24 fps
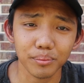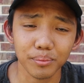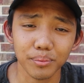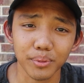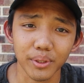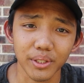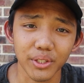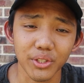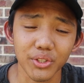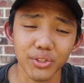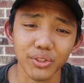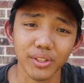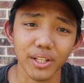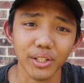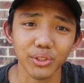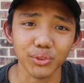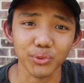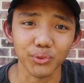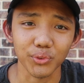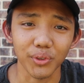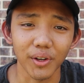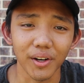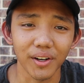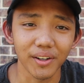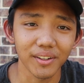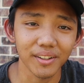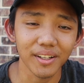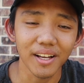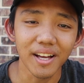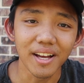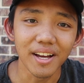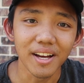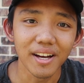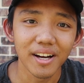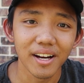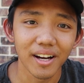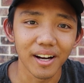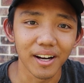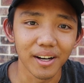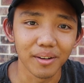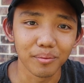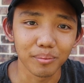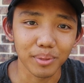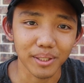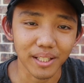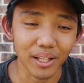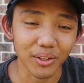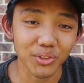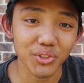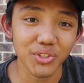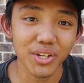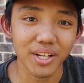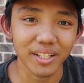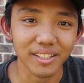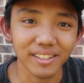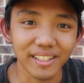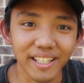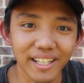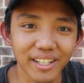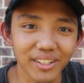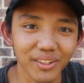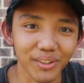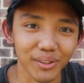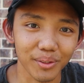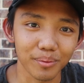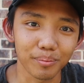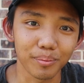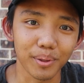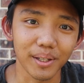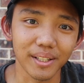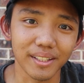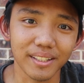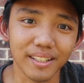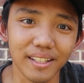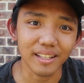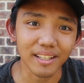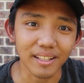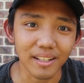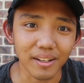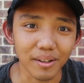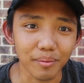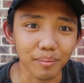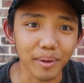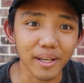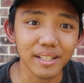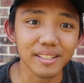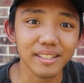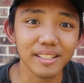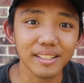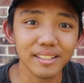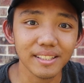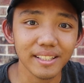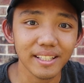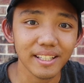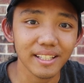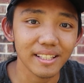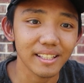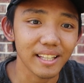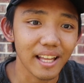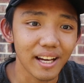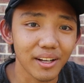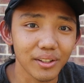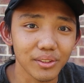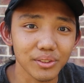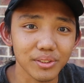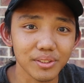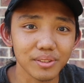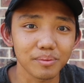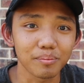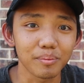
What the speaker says: pretty sure that's wrong, but I'll check later. But basically it allows